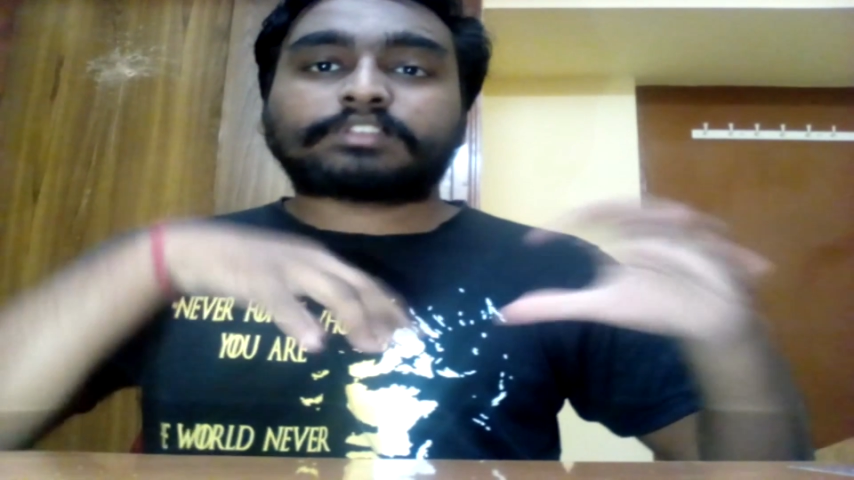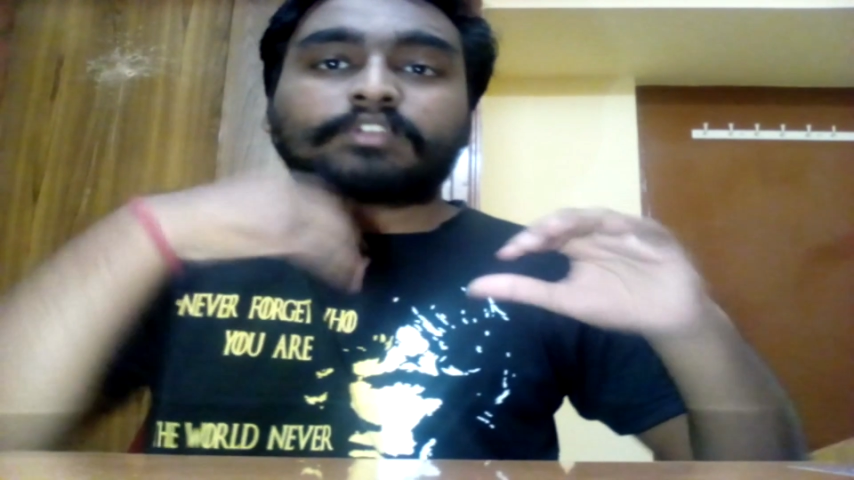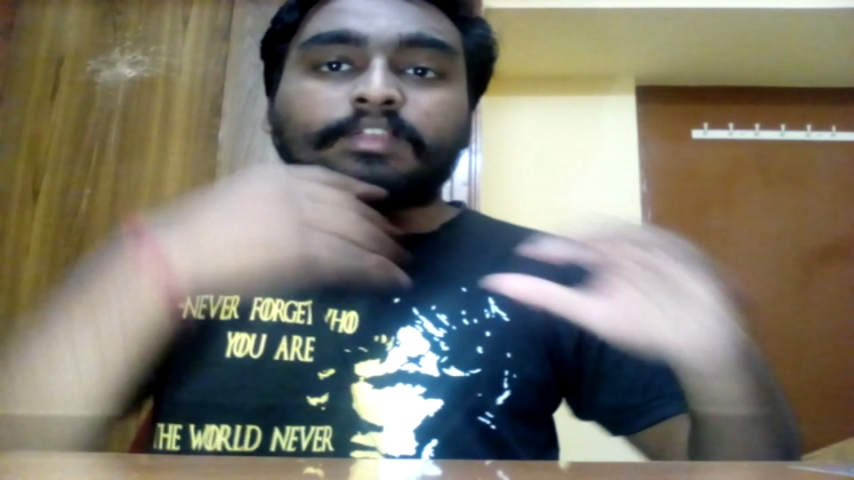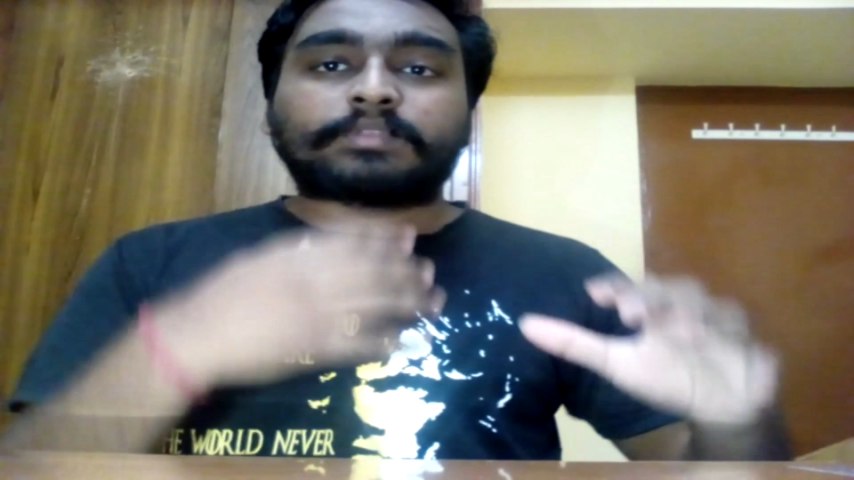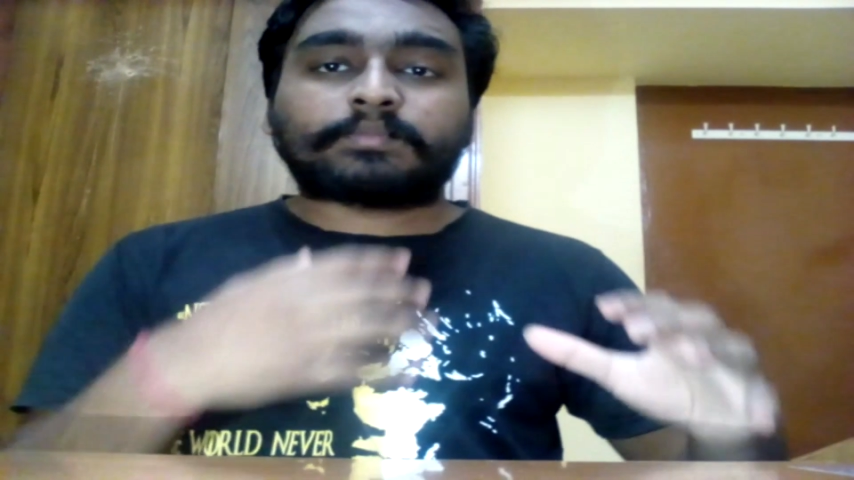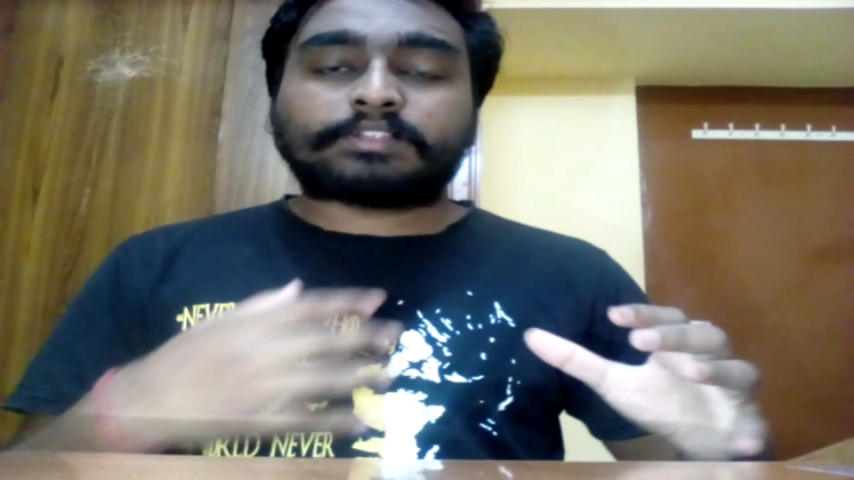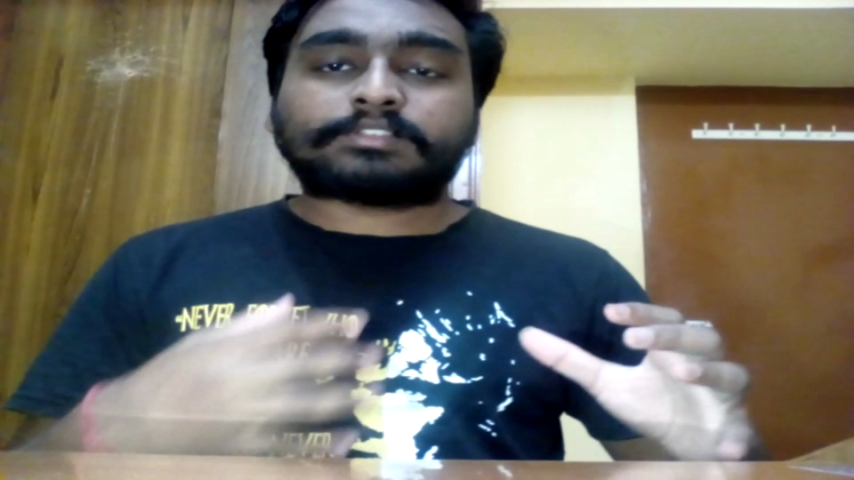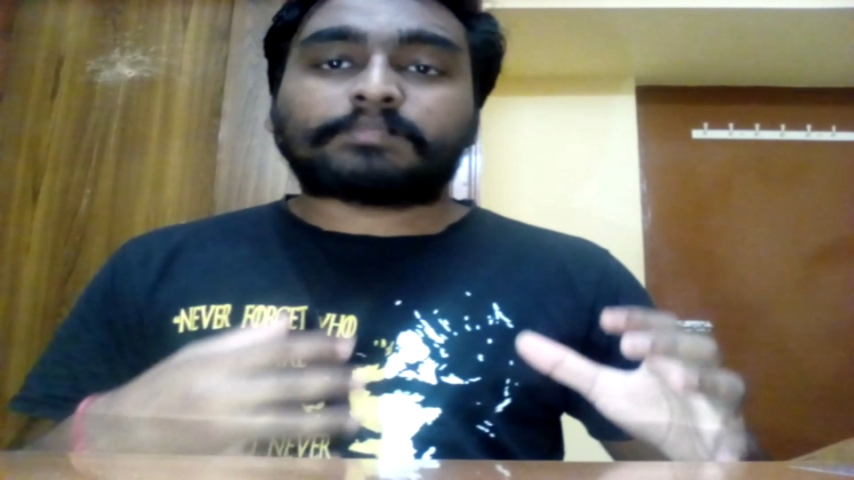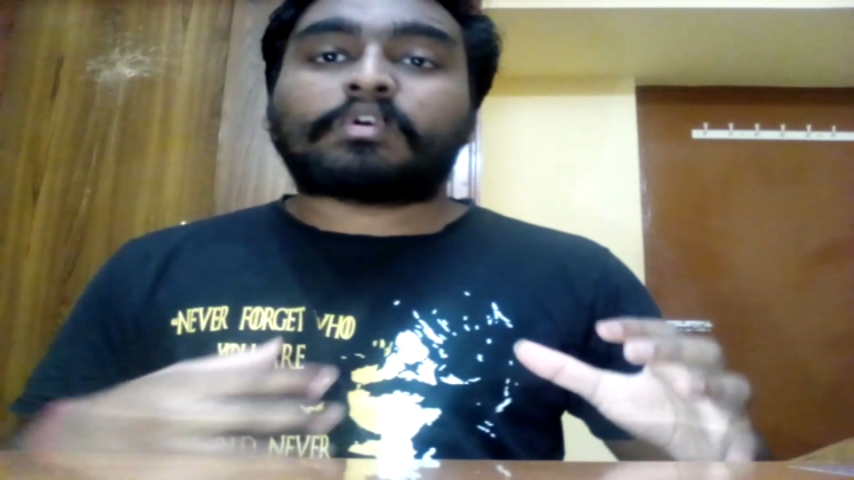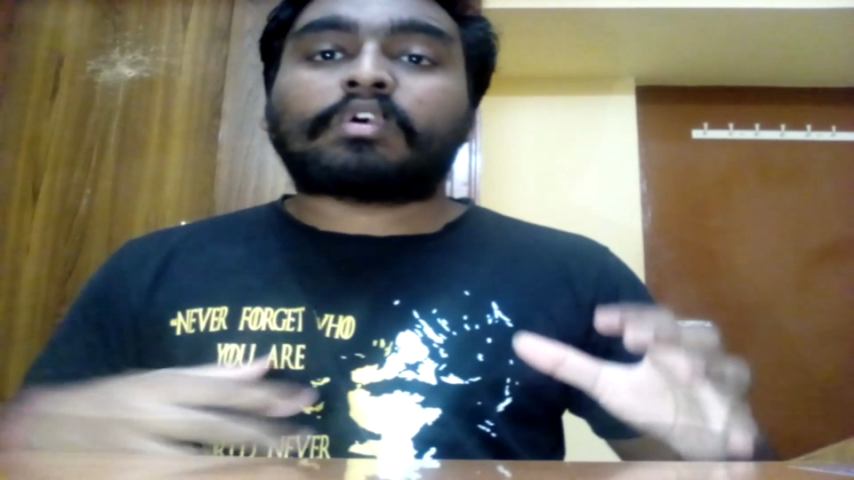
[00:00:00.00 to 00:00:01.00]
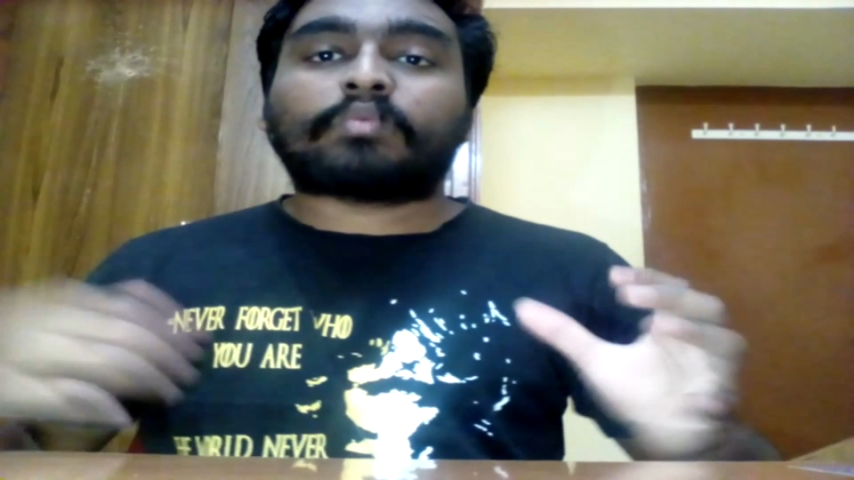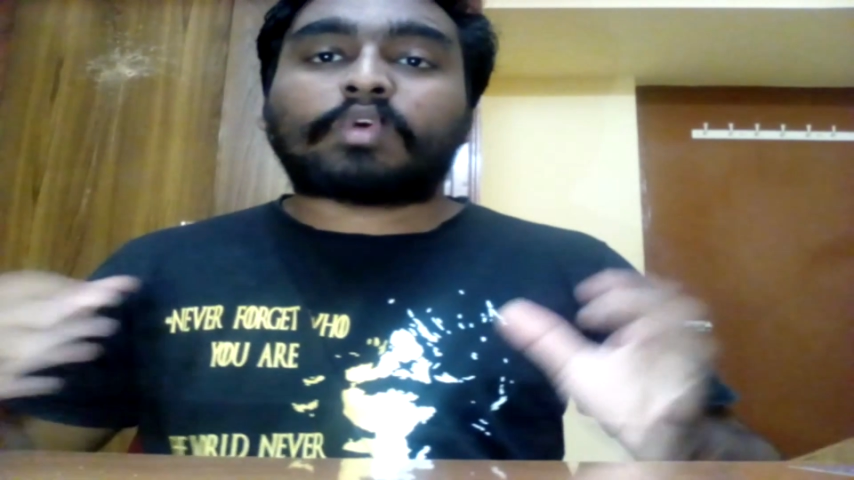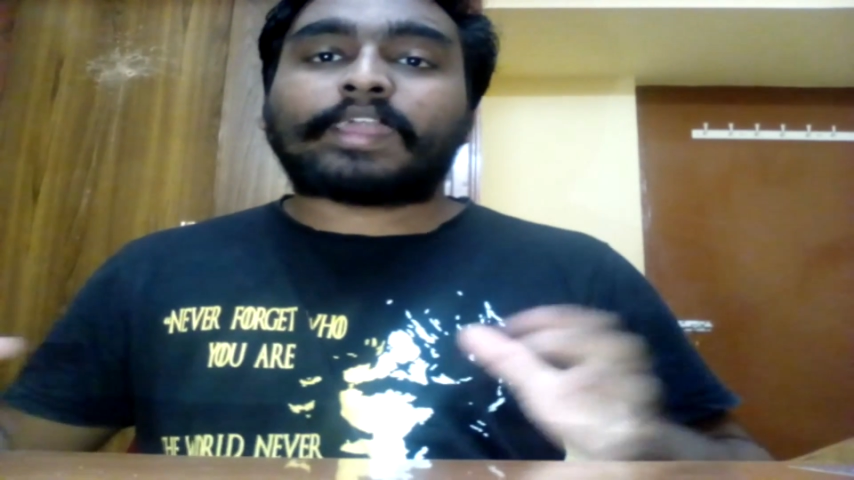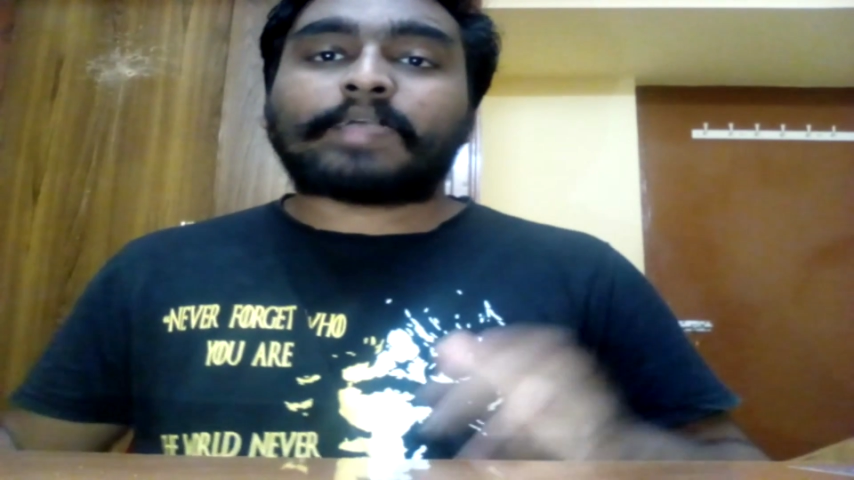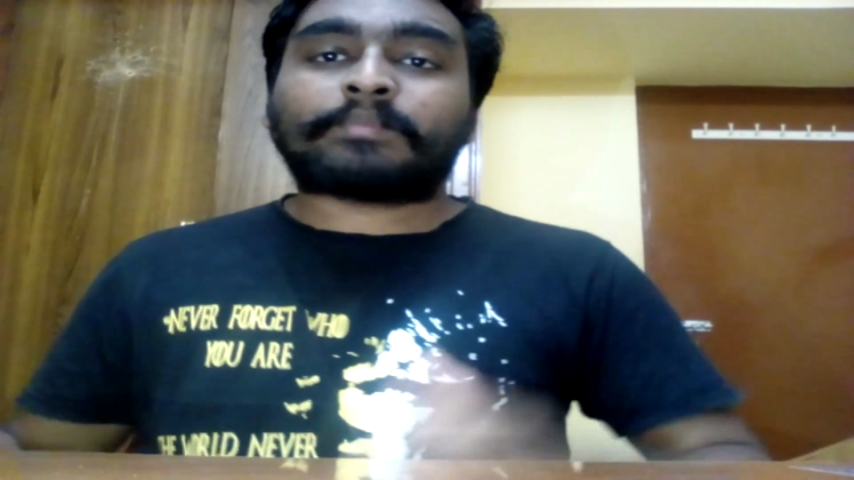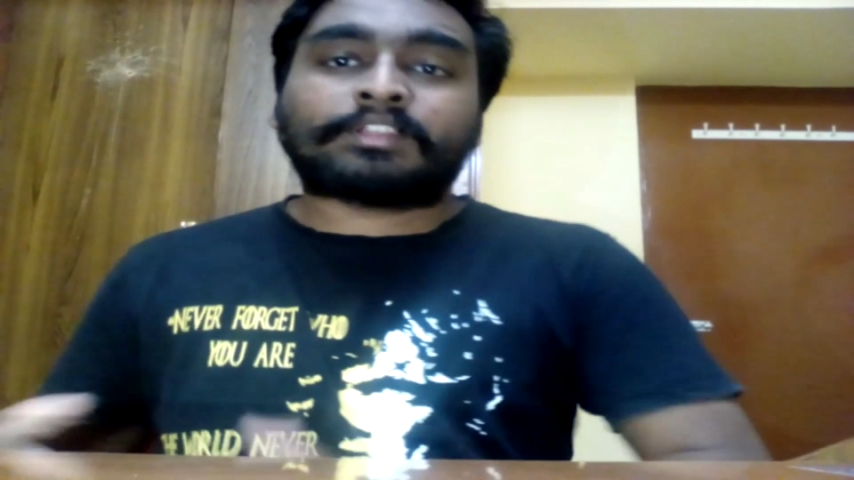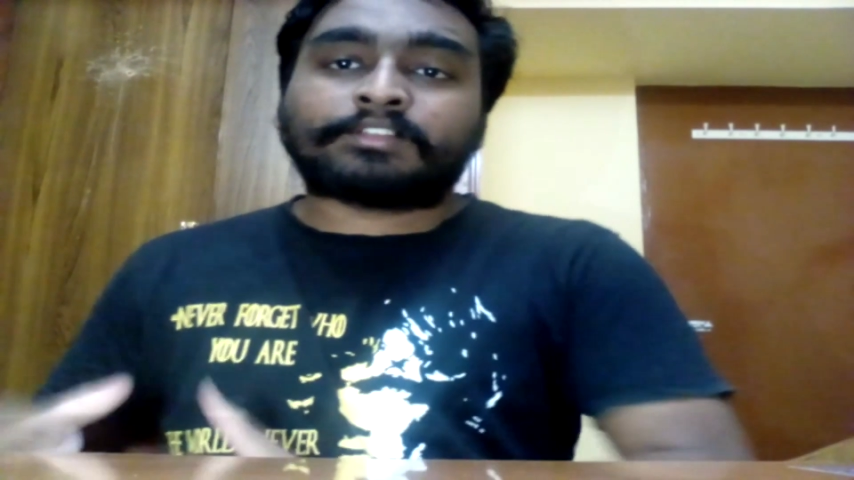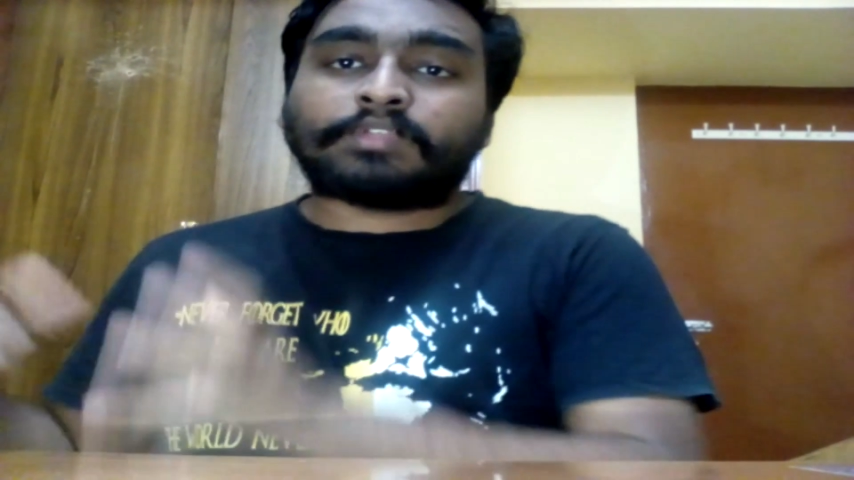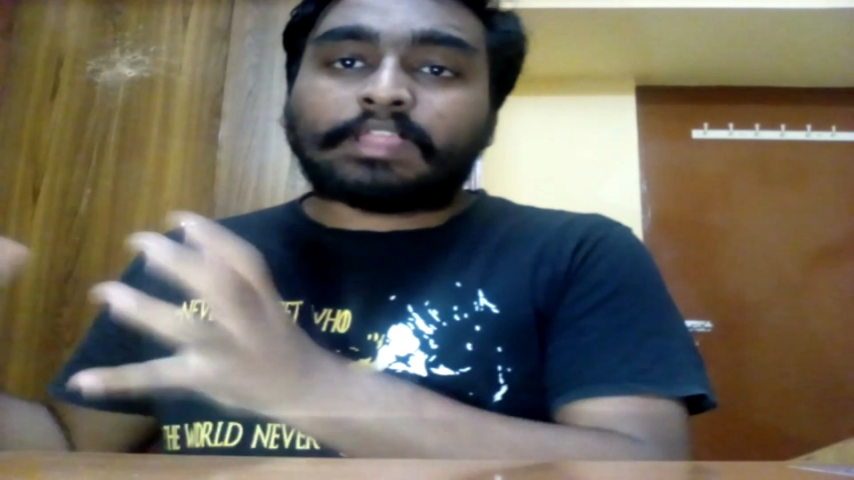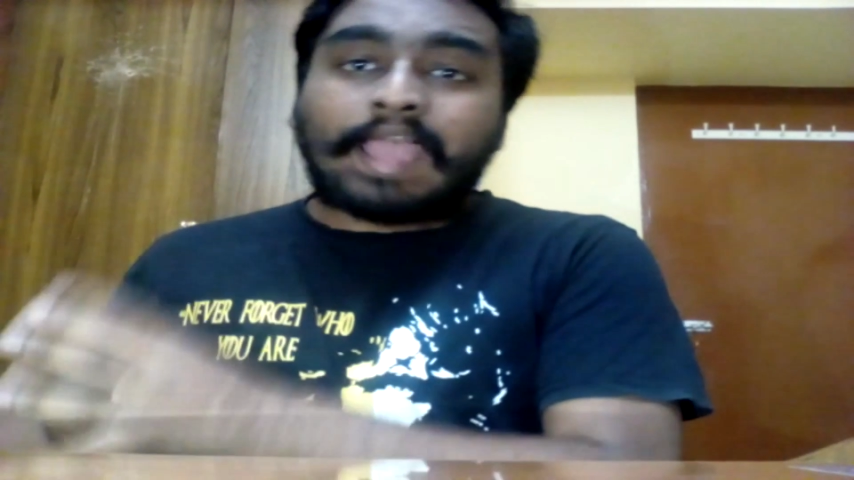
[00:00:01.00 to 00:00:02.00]
script depends upon what happened
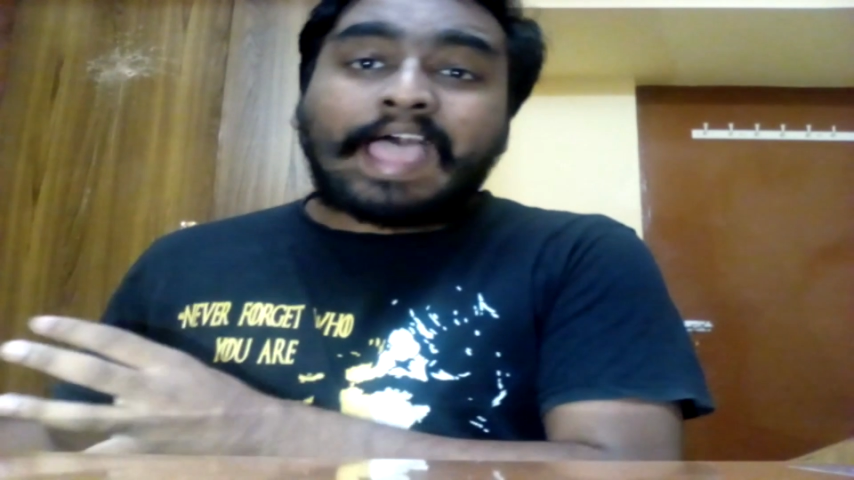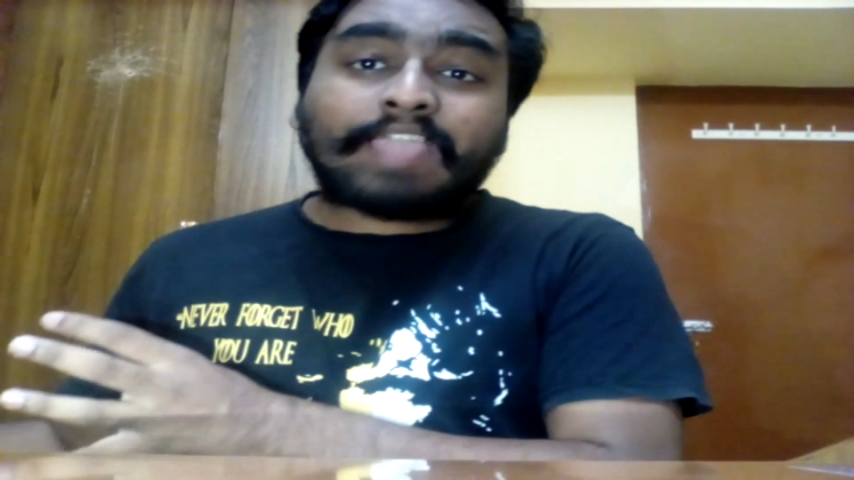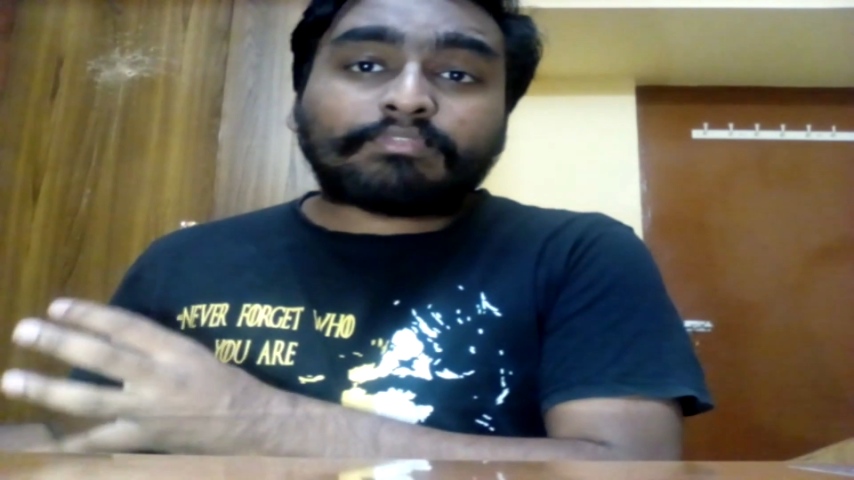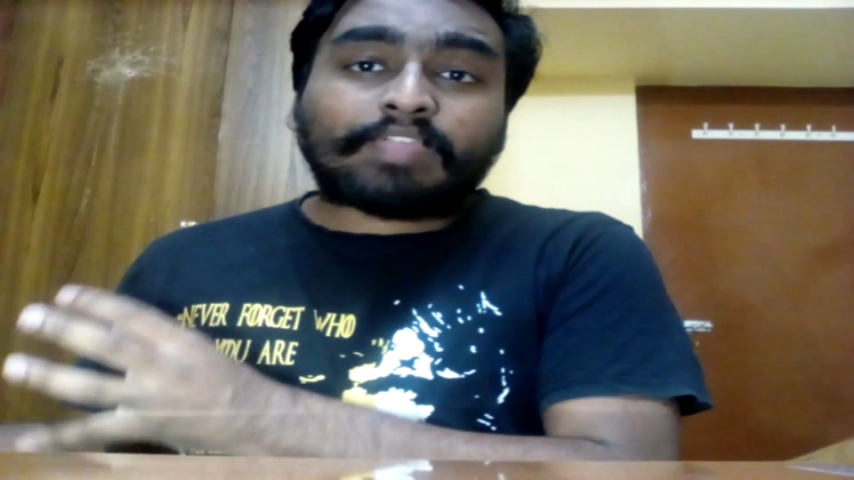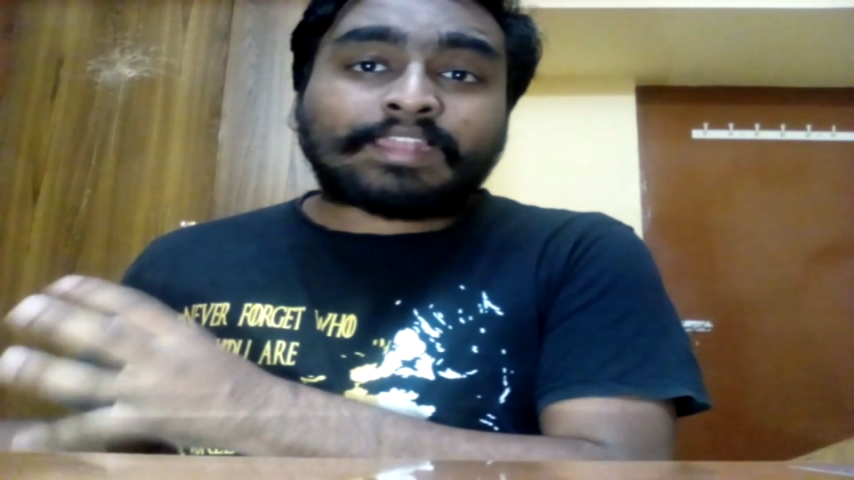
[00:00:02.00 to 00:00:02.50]
in real life,